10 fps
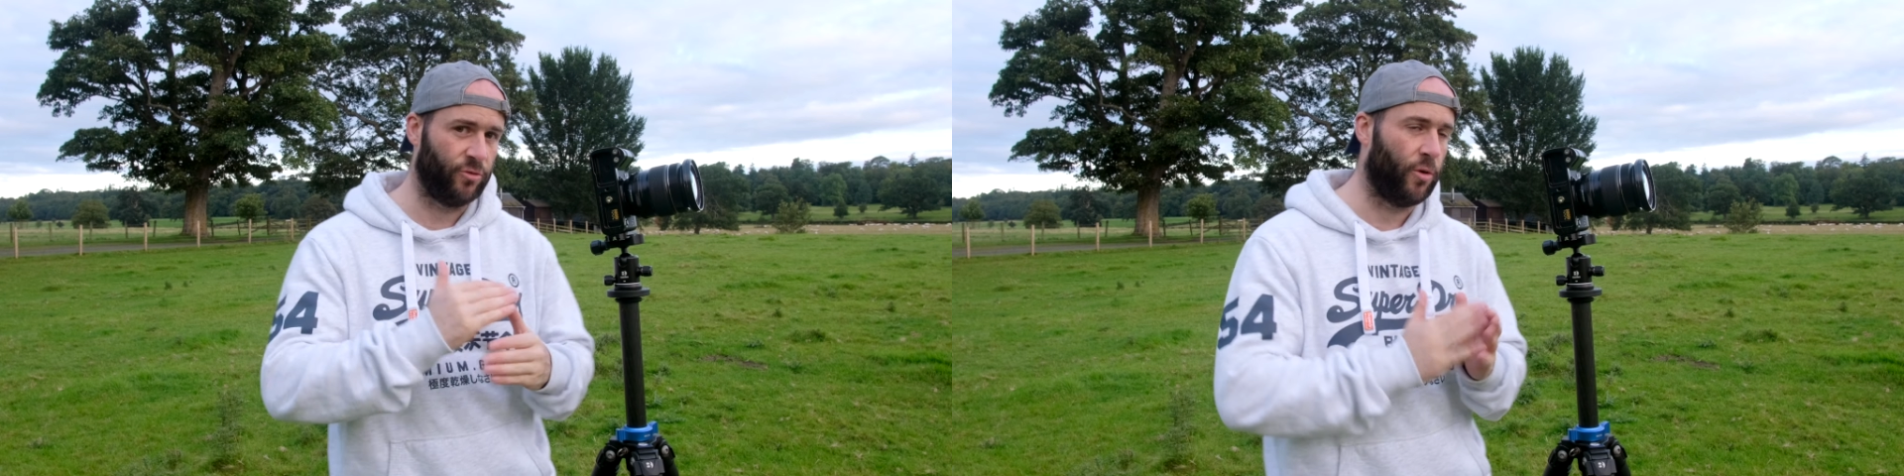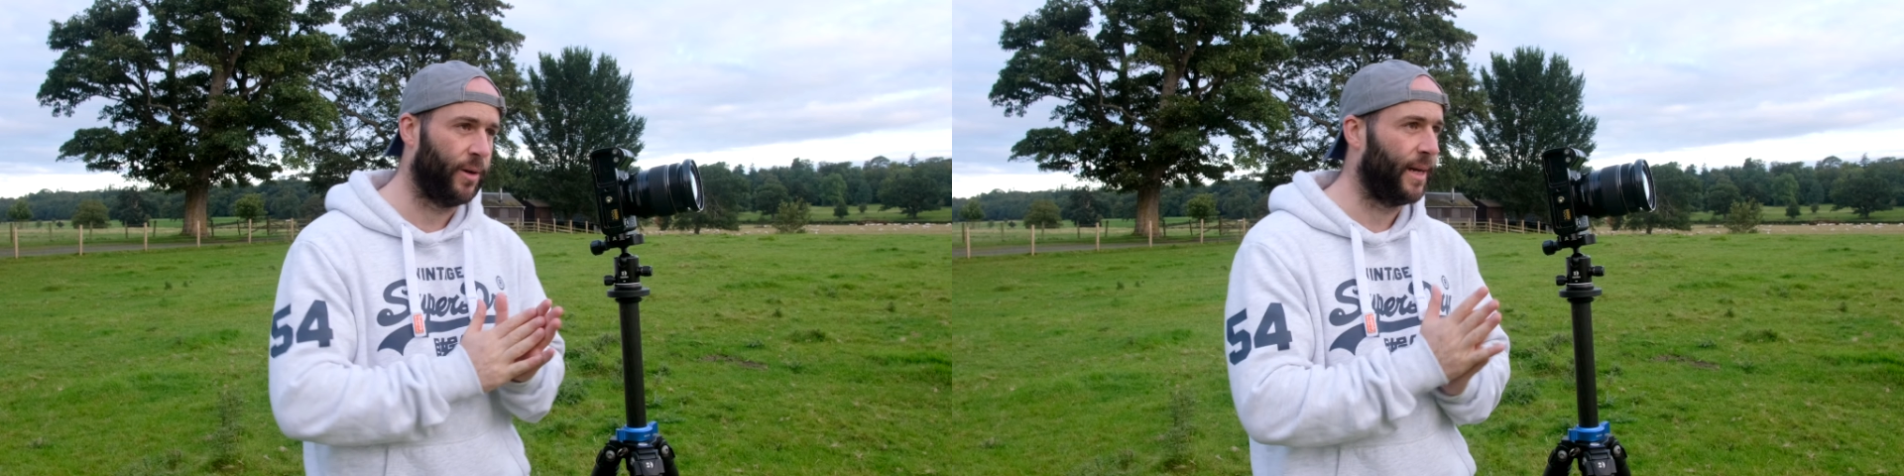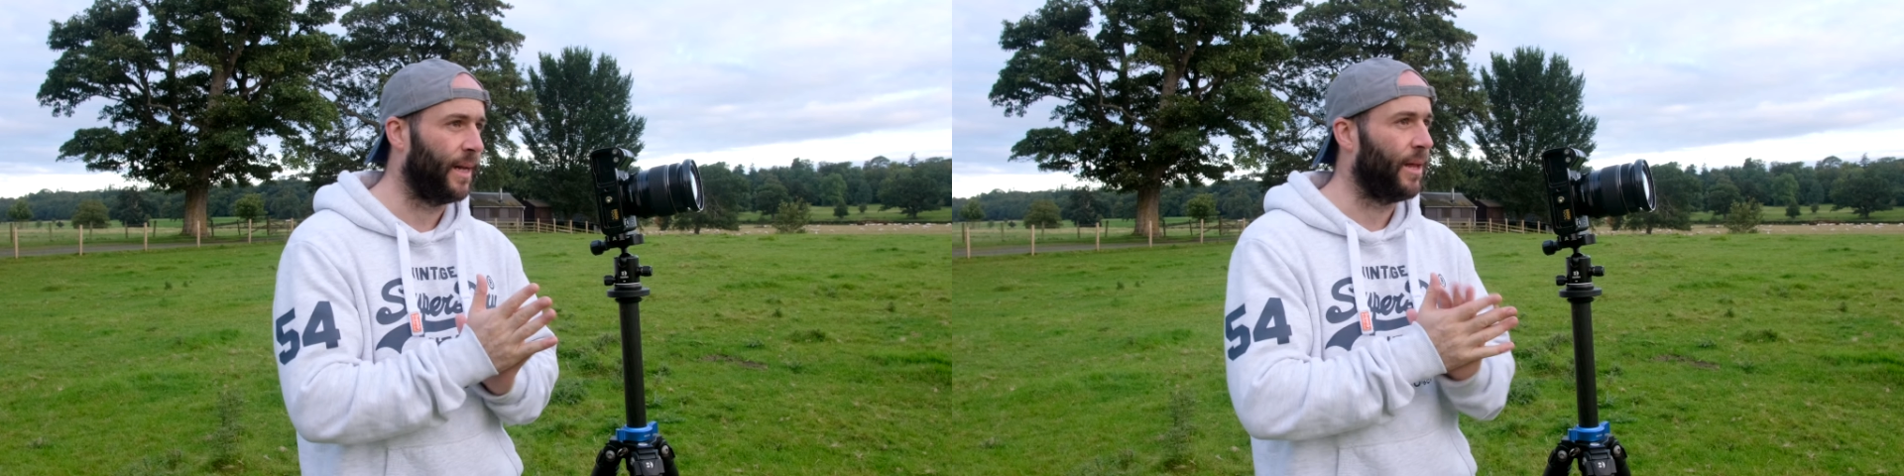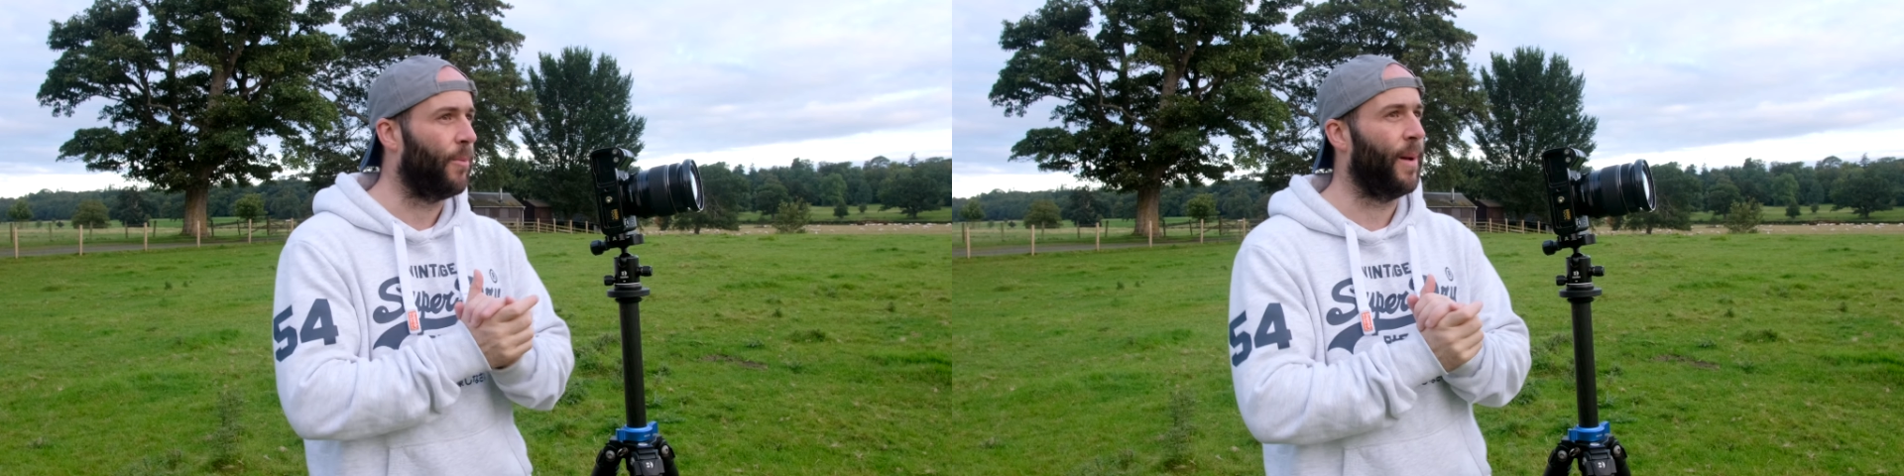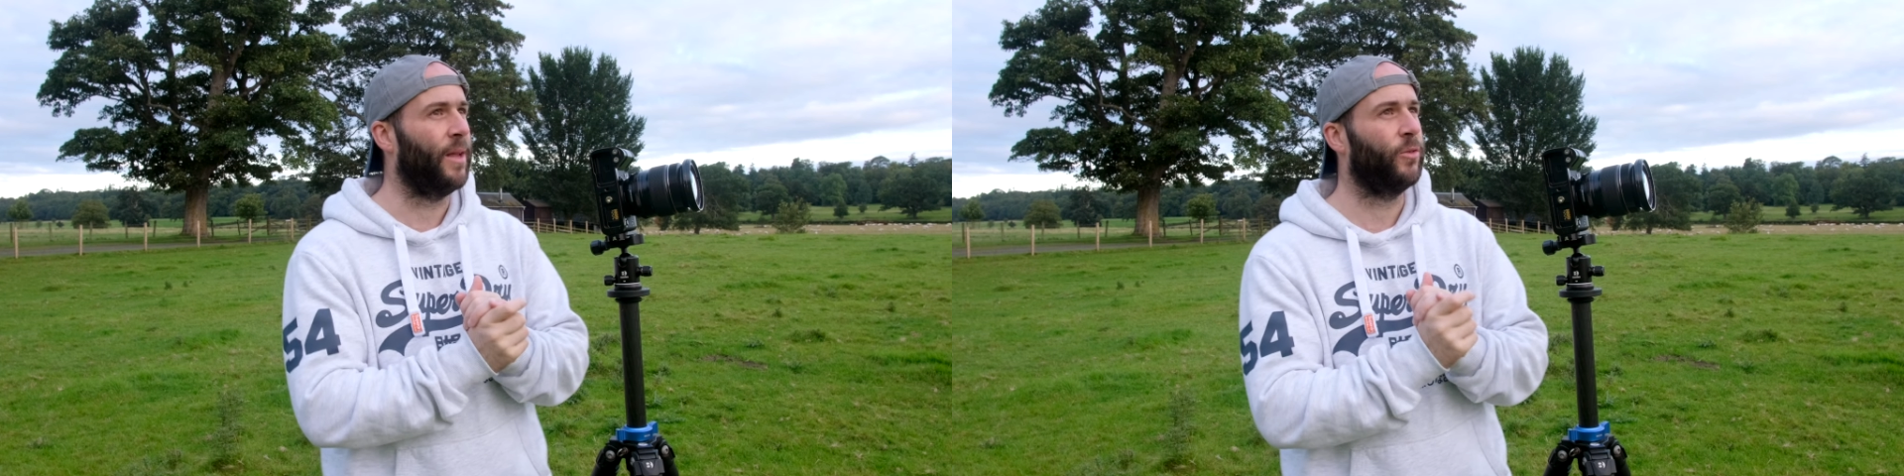drawing in a little
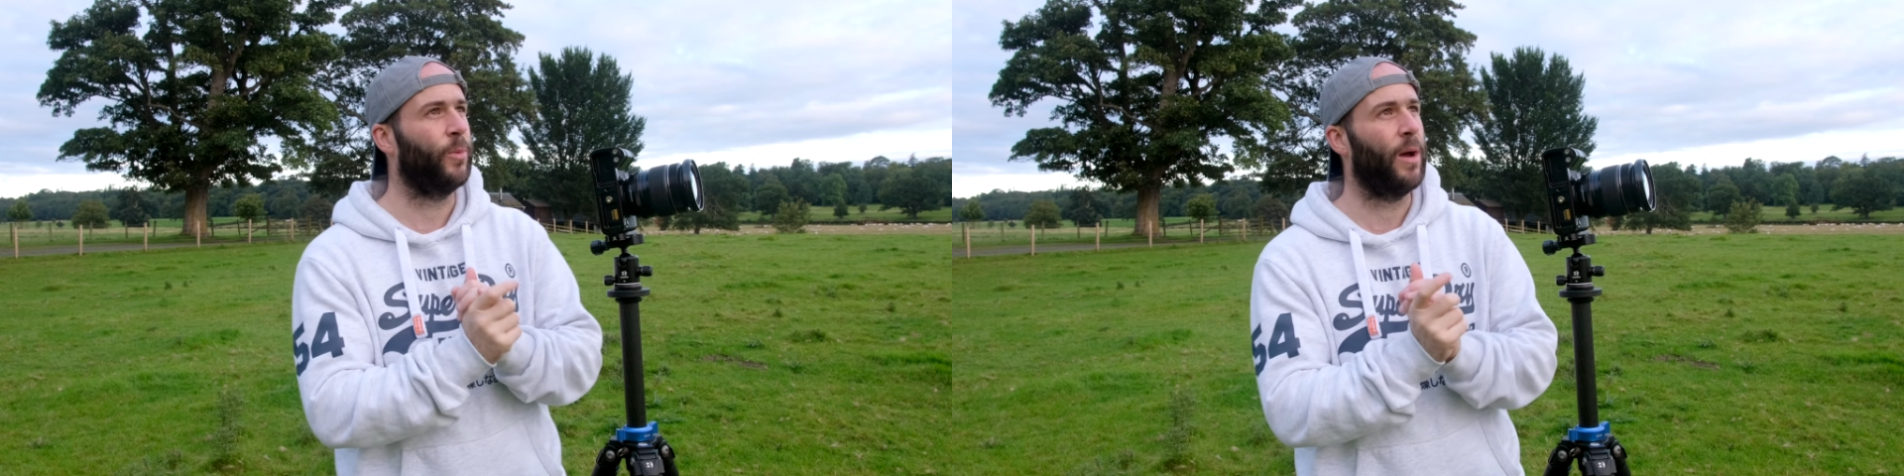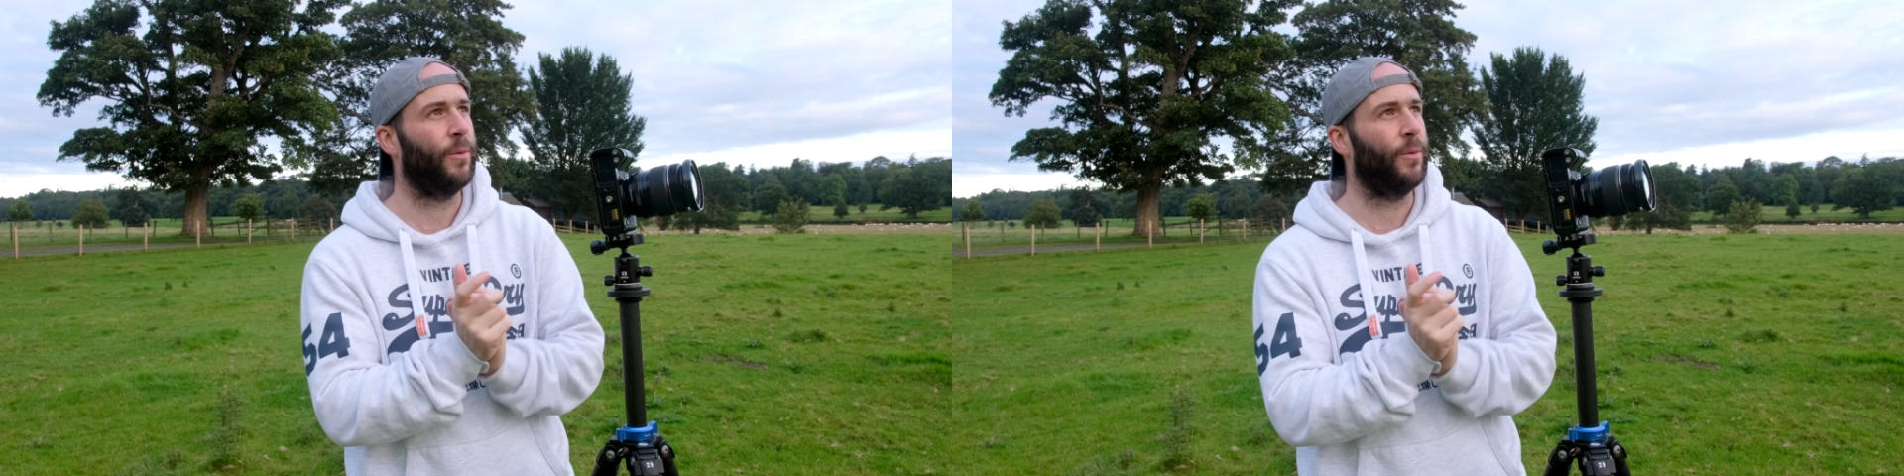bit as well,